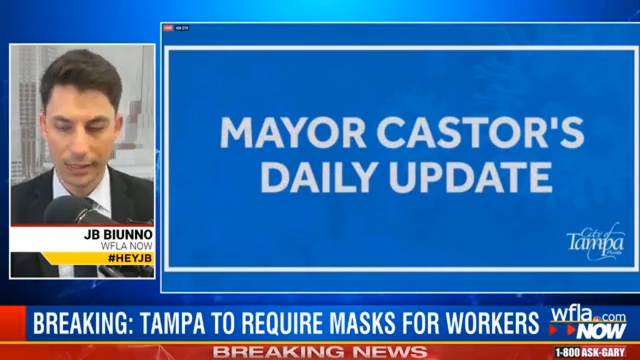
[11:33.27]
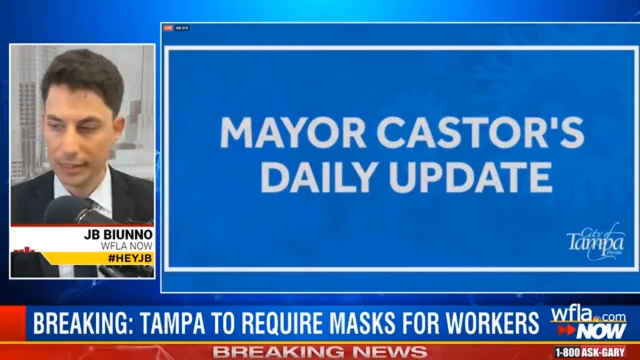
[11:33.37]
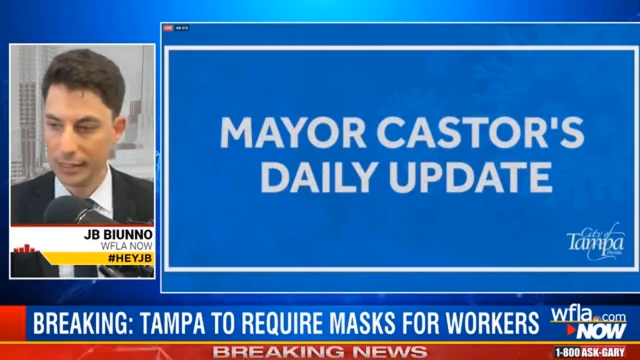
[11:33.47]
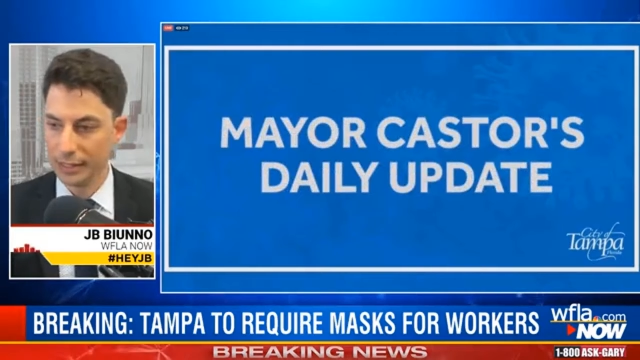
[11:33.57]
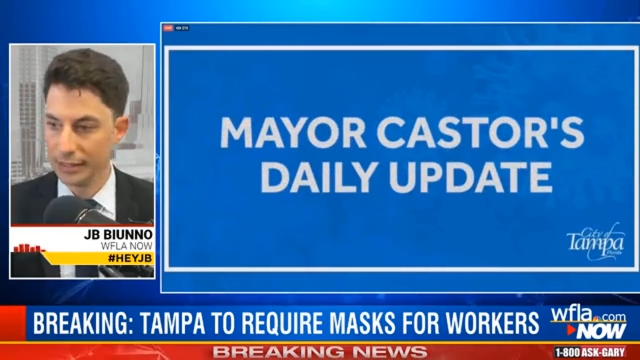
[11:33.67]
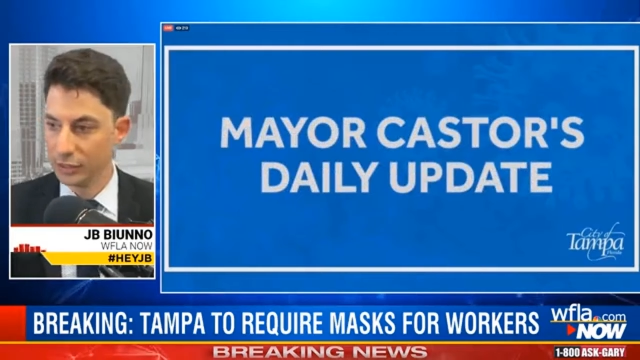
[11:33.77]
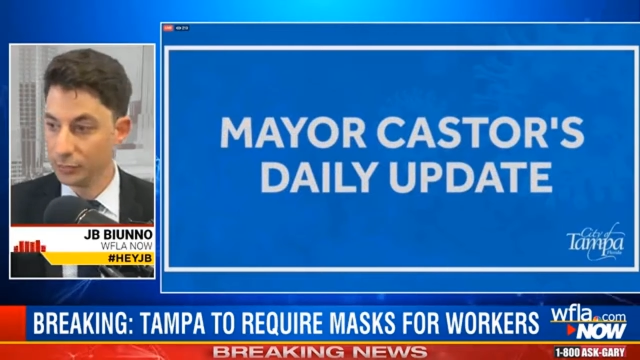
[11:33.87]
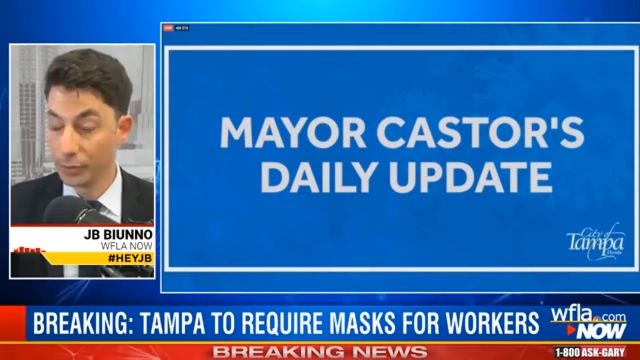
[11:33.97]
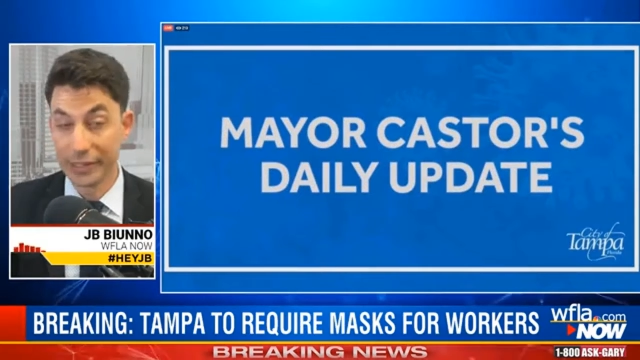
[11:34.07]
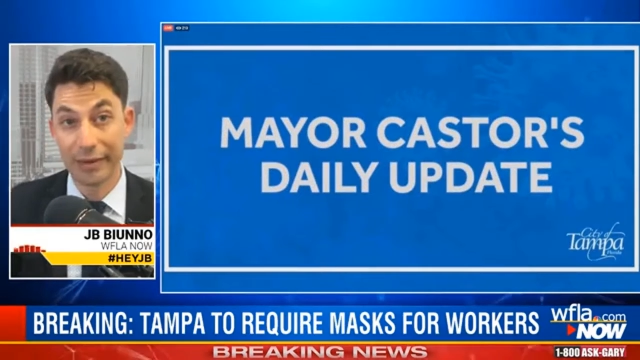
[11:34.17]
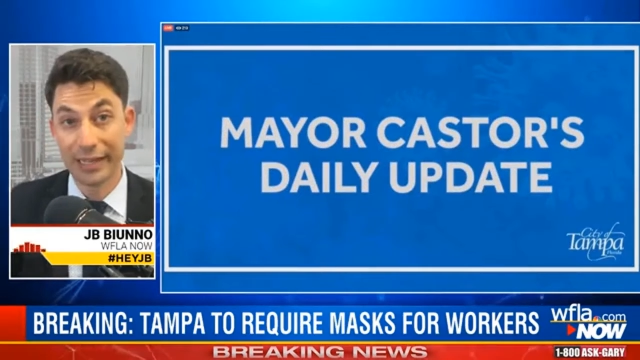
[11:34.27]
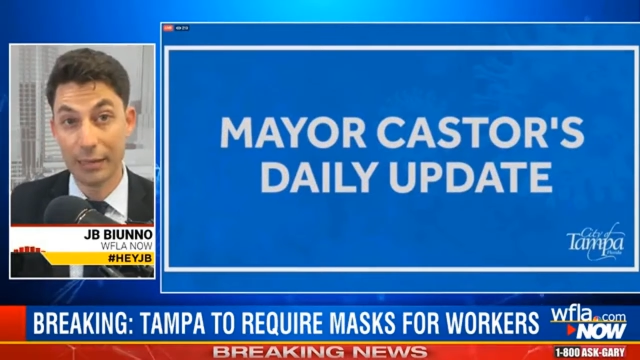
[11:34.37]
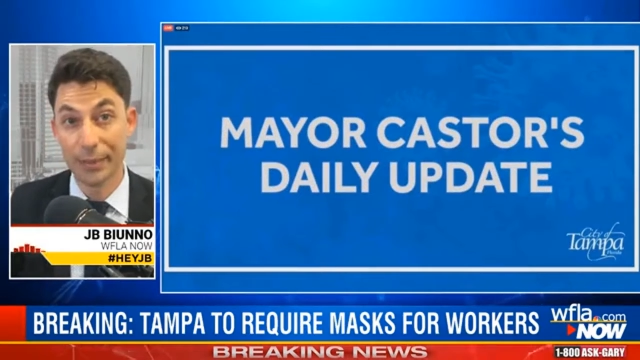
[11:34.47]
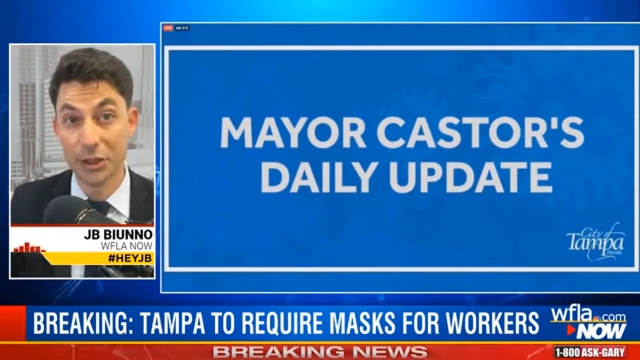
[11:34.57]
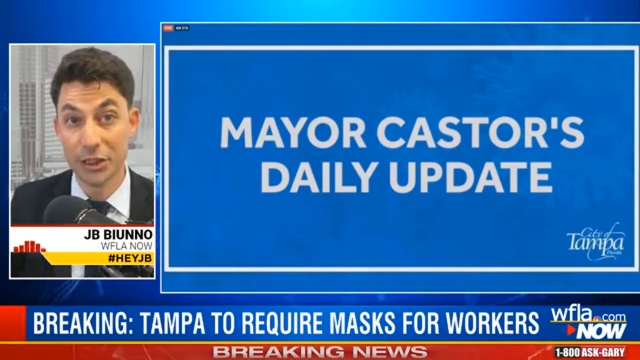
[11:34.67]
The Hillsborough County
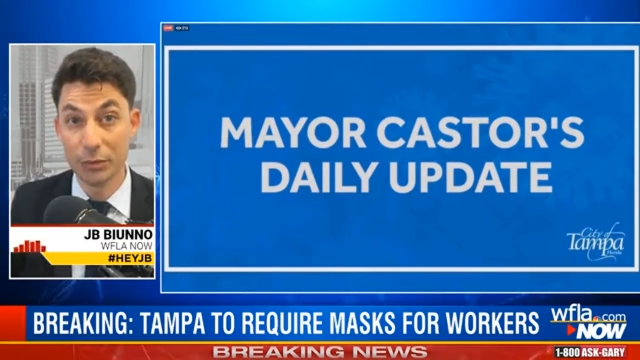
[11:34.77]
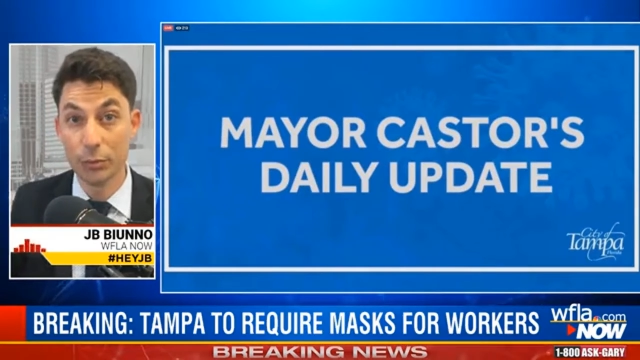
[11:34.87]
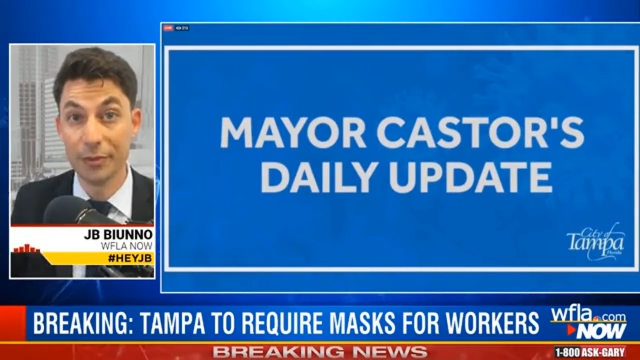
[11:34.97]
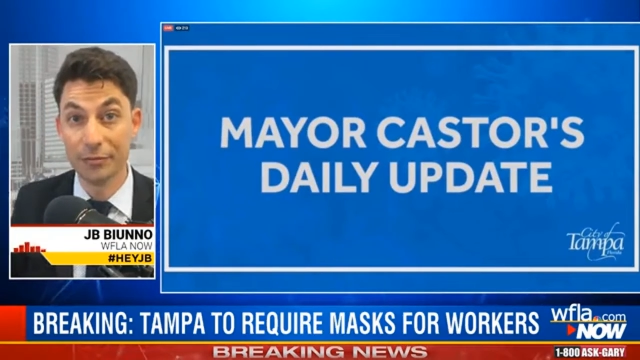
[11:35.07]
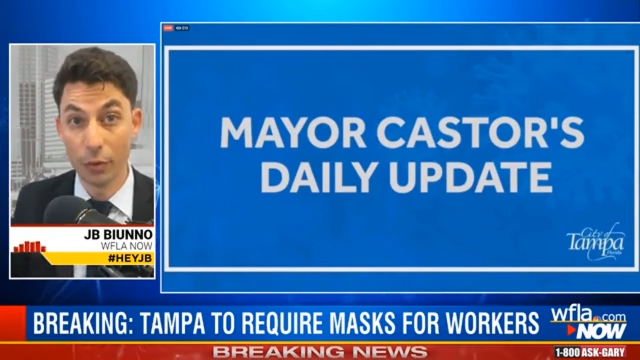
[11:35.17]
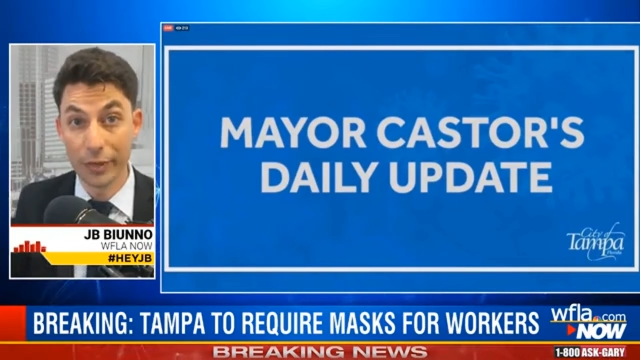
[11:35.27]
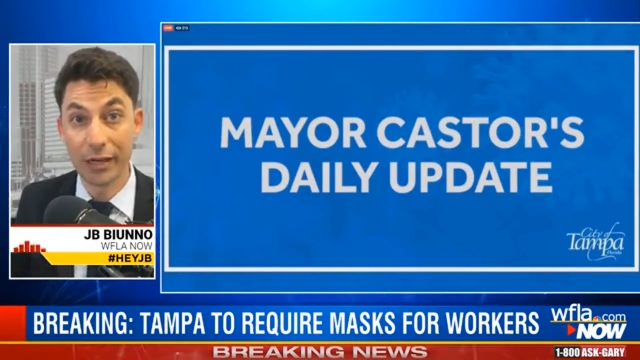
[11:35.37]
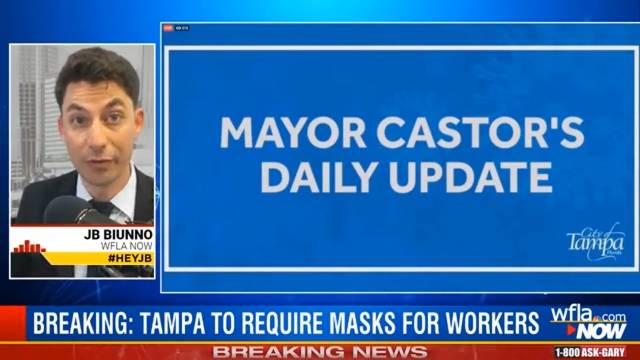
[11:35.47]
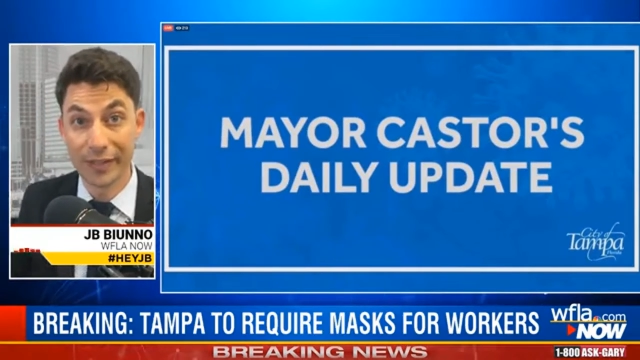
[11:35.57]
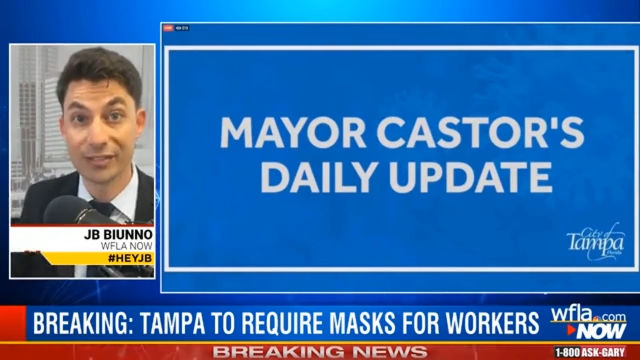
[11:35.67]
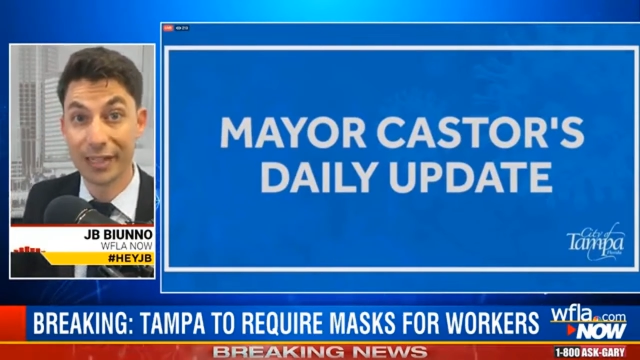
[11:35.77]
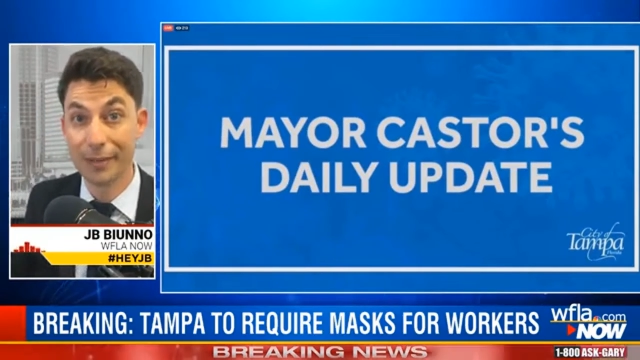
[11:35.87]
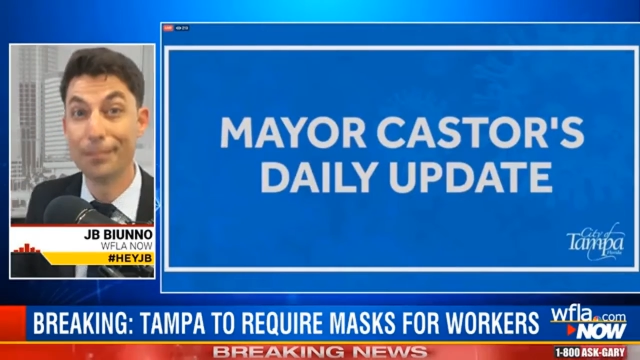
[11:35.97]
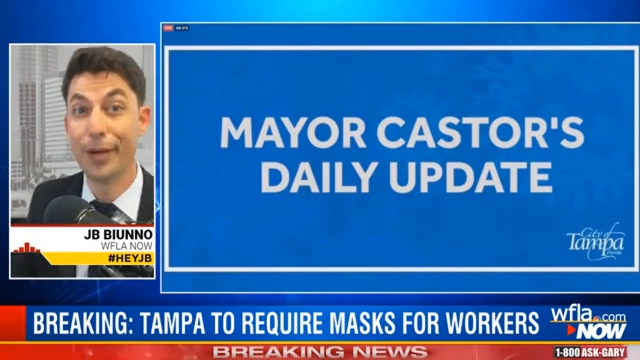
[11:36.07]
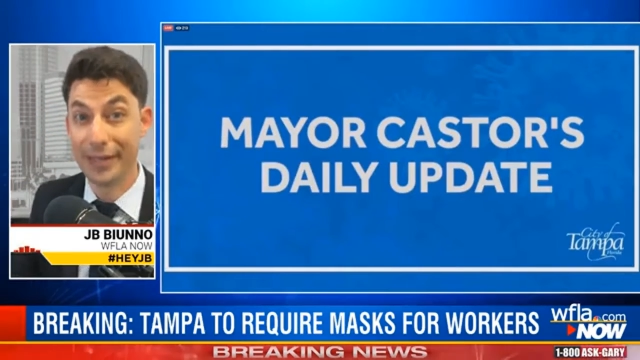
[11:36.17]
EPG will be voting on this
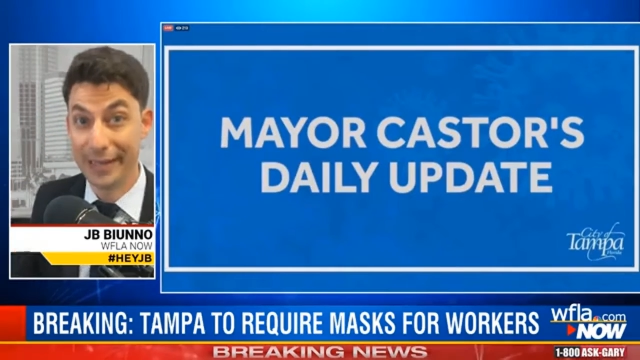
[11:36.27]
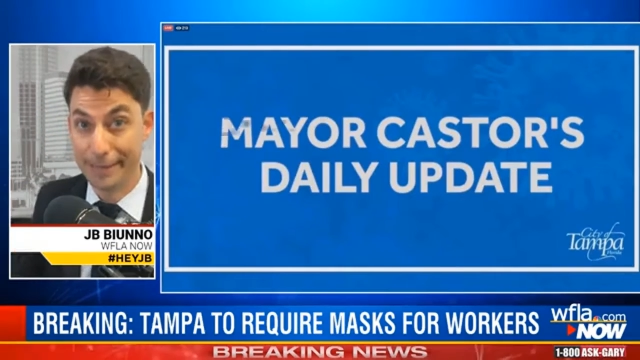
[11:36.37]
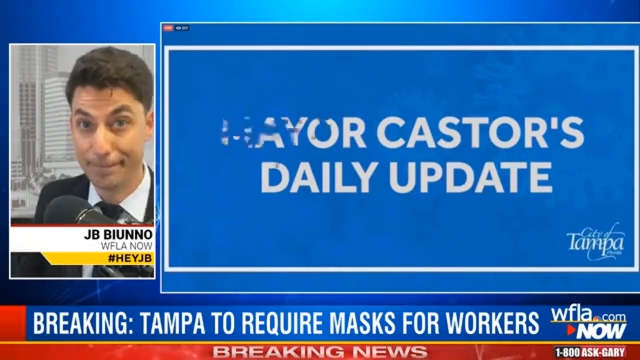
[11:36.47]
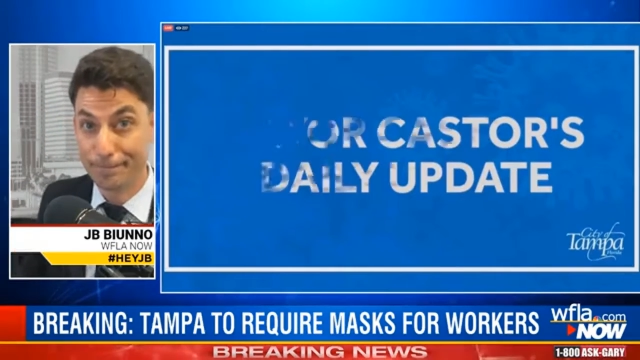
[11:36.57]
come Monday.